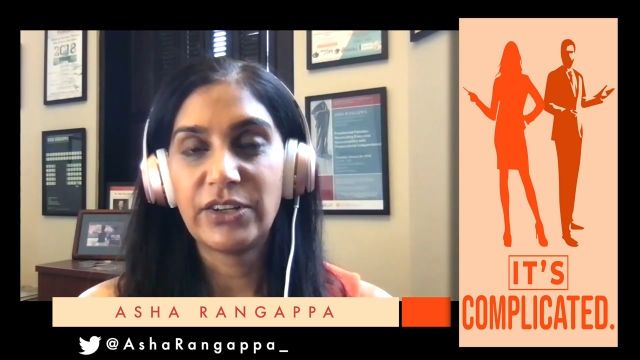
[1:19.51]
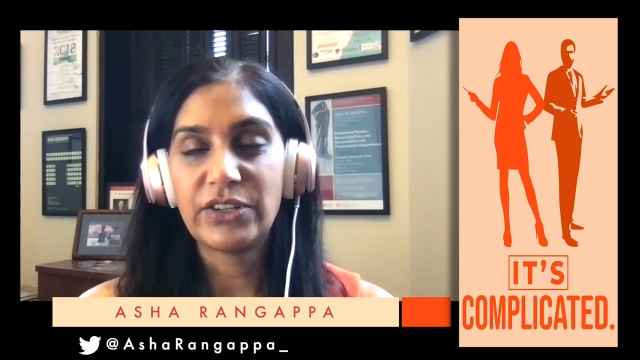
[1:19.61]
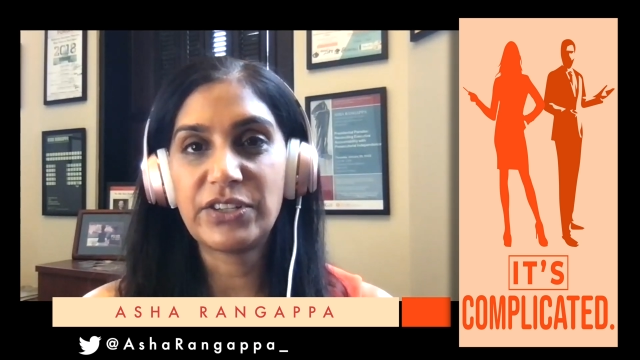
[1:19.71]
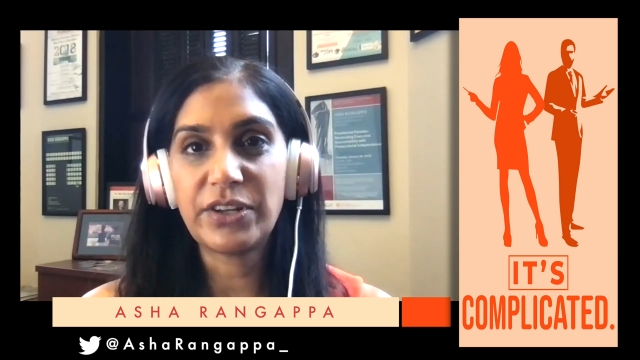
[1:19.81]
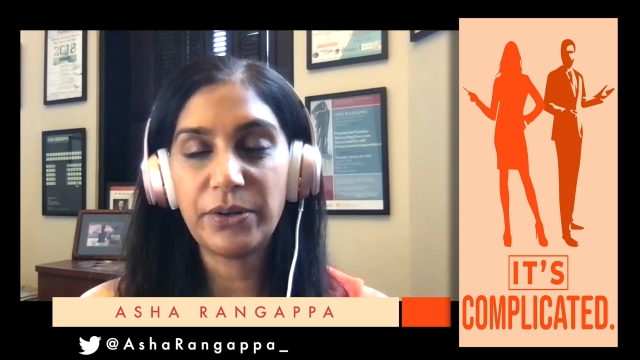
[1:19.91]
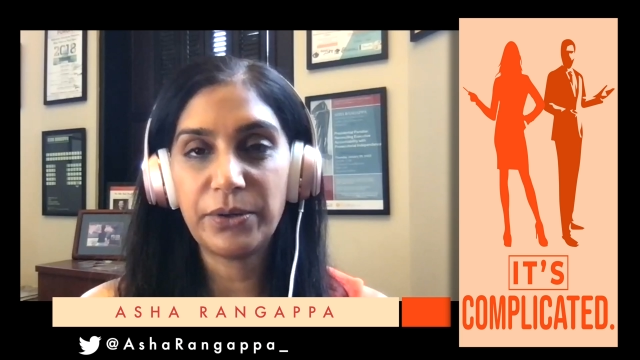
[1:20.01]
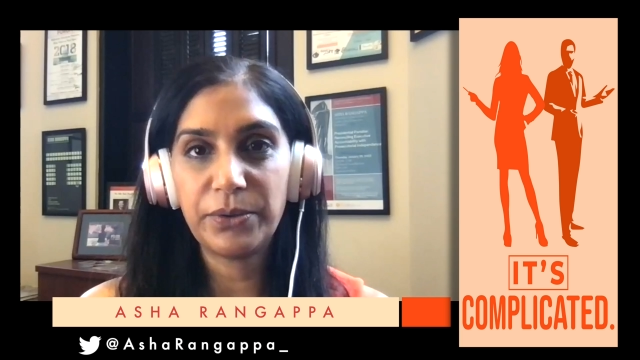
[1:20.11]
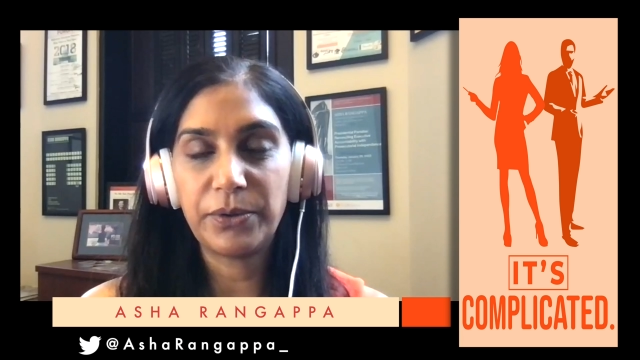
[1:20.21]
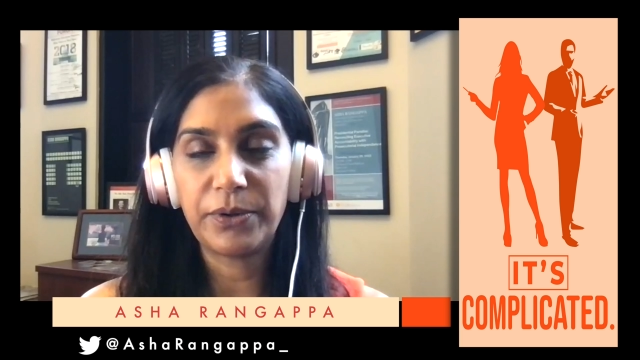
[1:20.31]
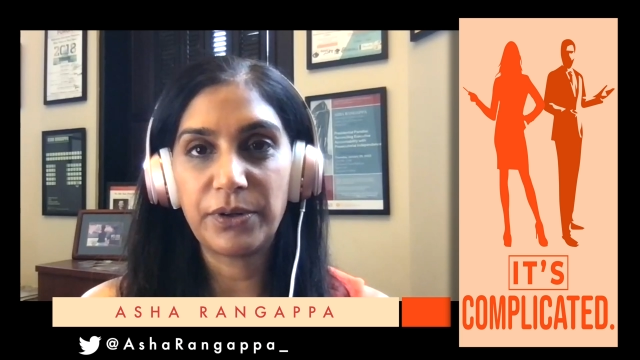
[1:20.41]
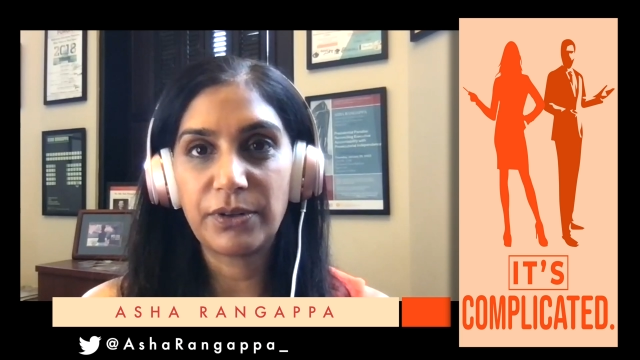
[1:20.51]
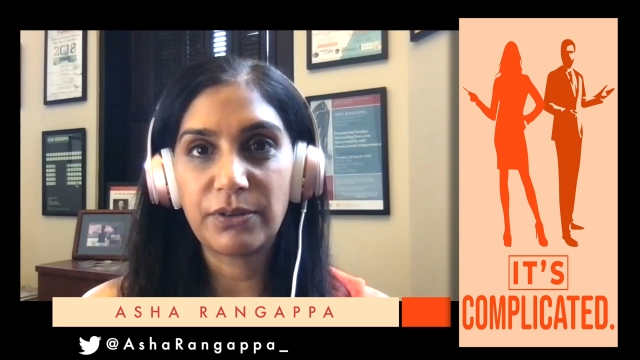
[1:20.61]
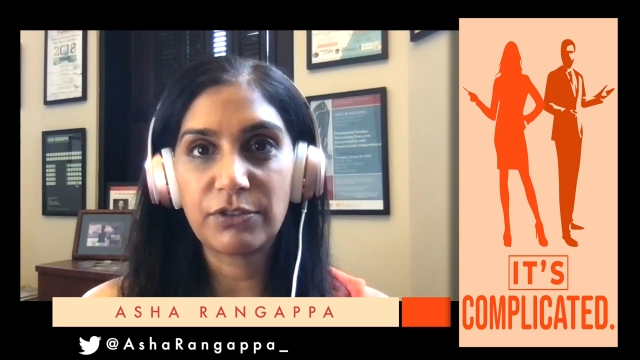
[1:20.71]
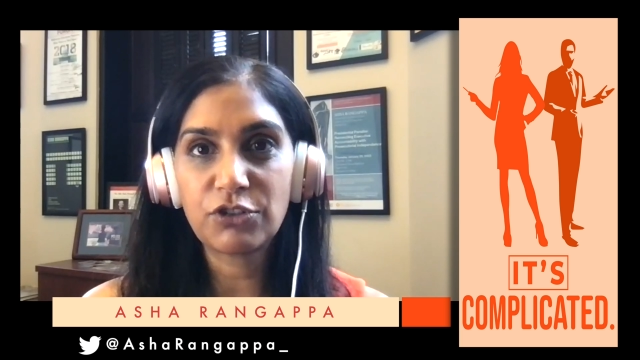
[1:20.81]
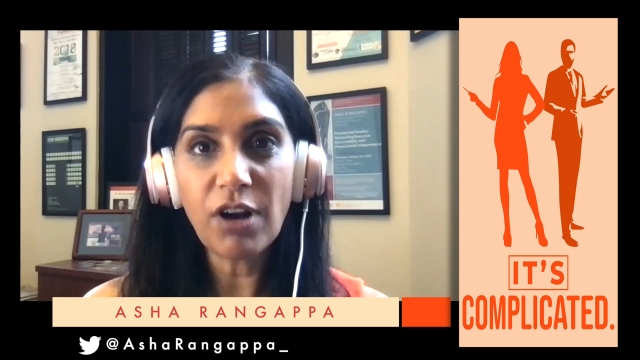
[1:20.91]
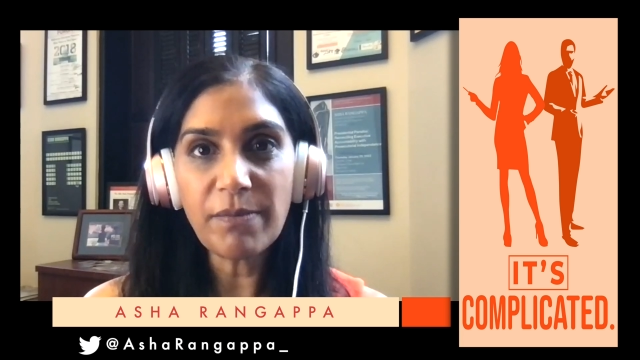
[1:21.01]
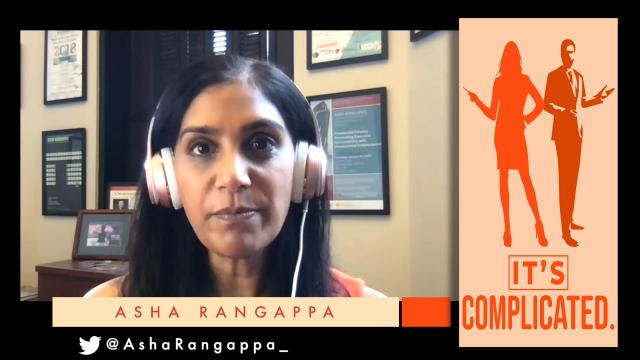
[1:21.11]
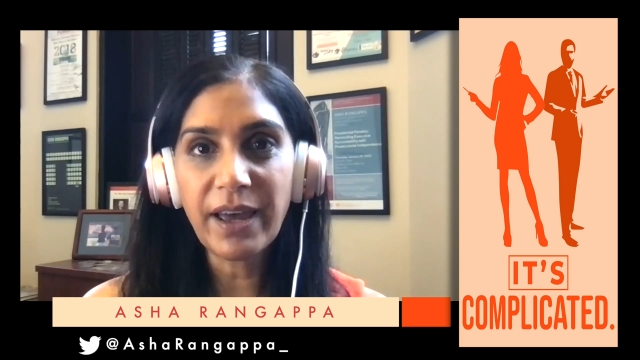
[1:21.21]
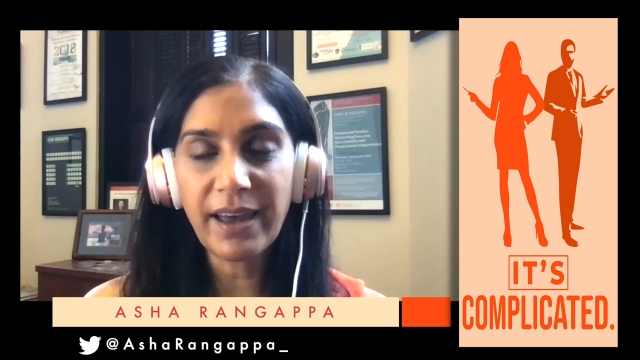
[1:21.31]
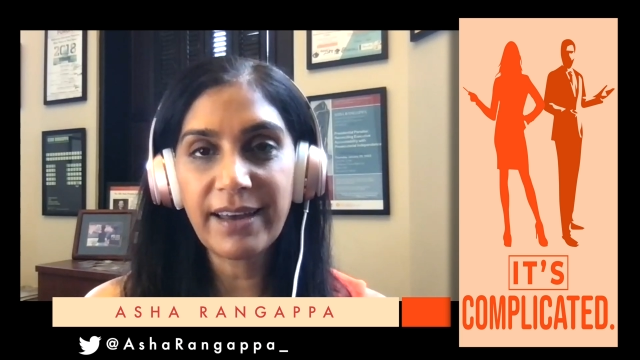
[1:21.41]
So Trump
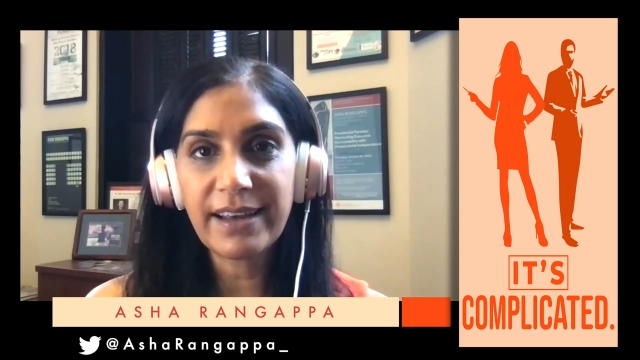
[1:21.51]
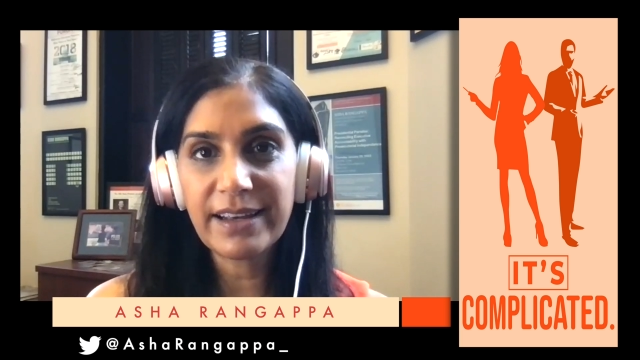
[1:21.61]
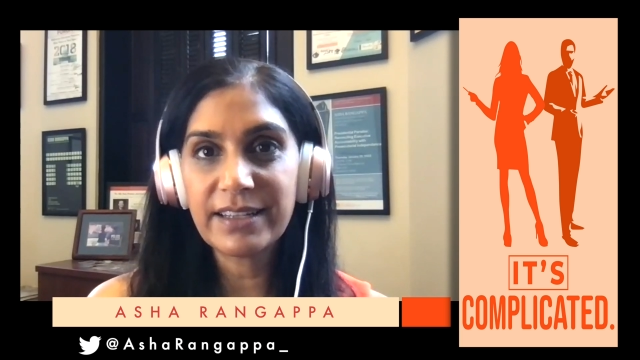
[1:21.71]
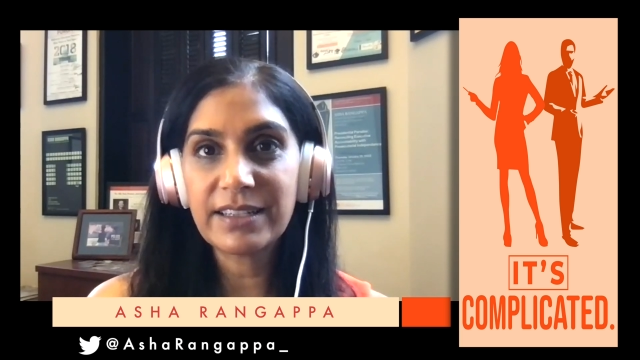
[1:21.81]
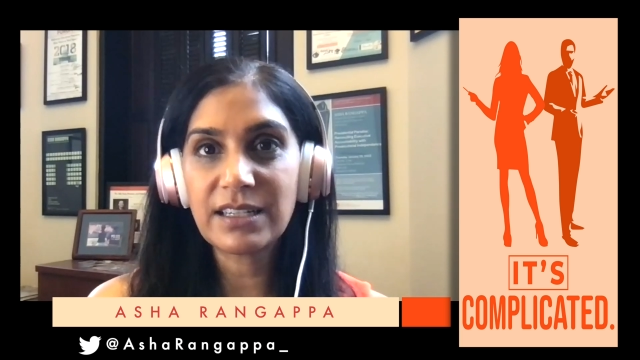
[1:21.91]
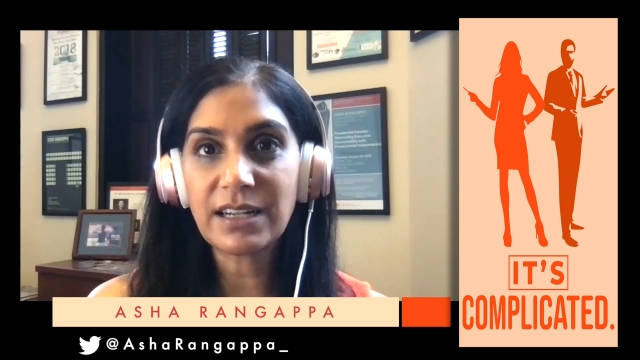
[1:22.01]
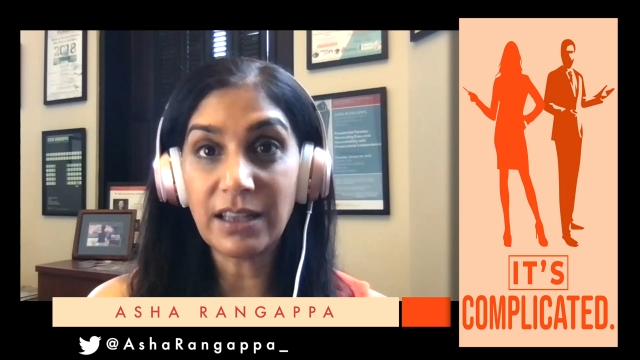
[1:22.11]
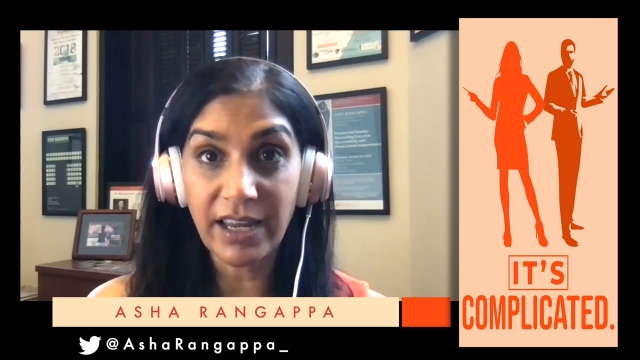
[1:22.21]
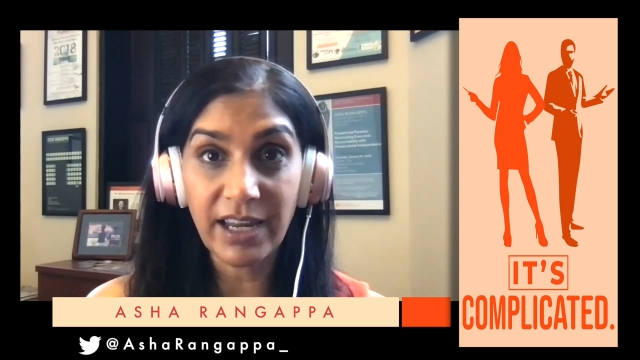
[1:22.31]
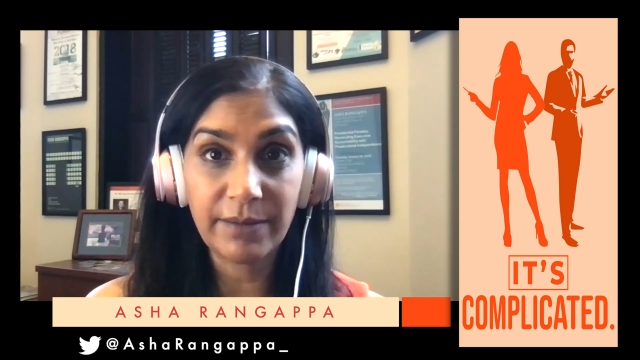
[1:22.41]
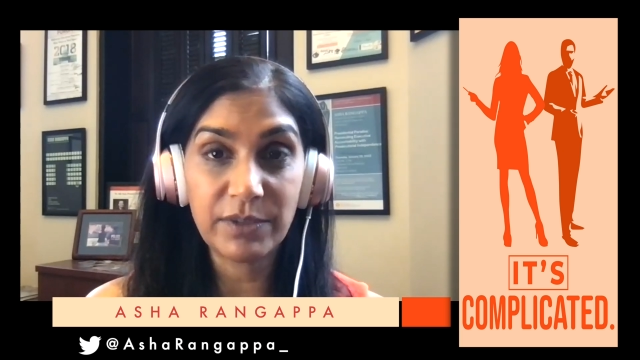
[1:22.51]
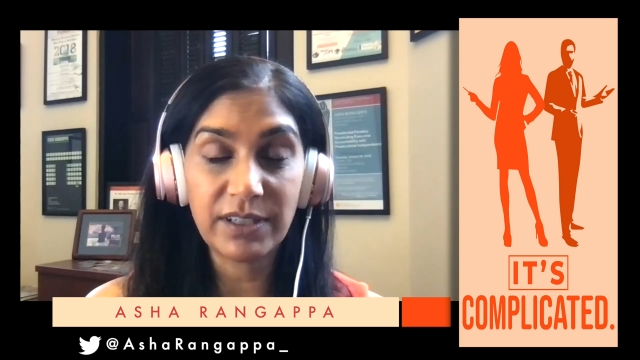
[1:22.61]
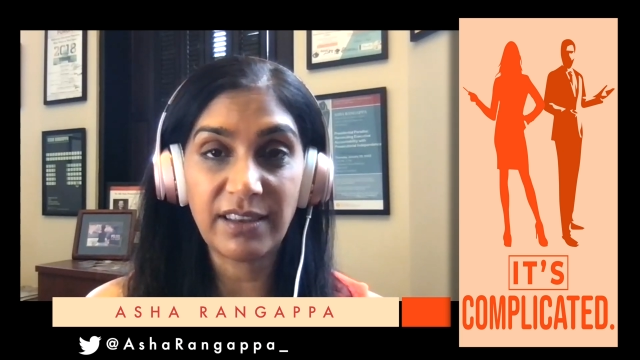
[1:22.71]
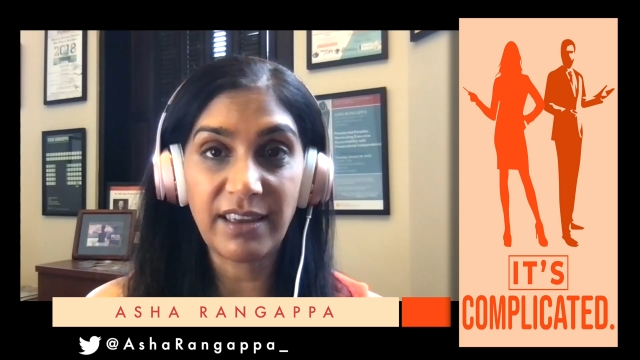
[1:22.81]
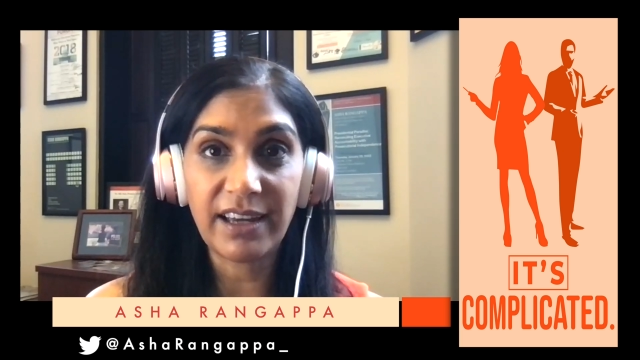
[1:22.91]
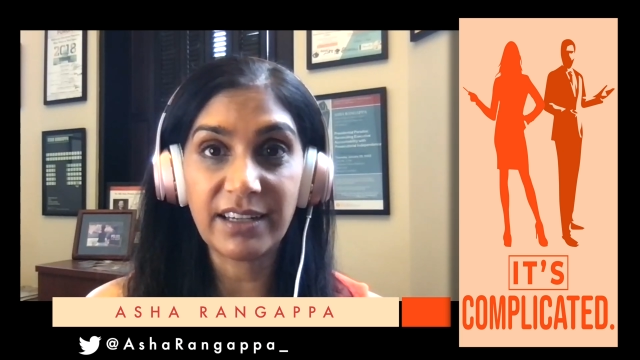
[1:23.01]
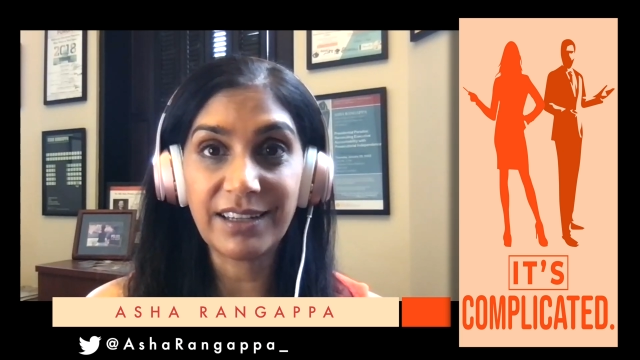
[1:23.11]
has claimed that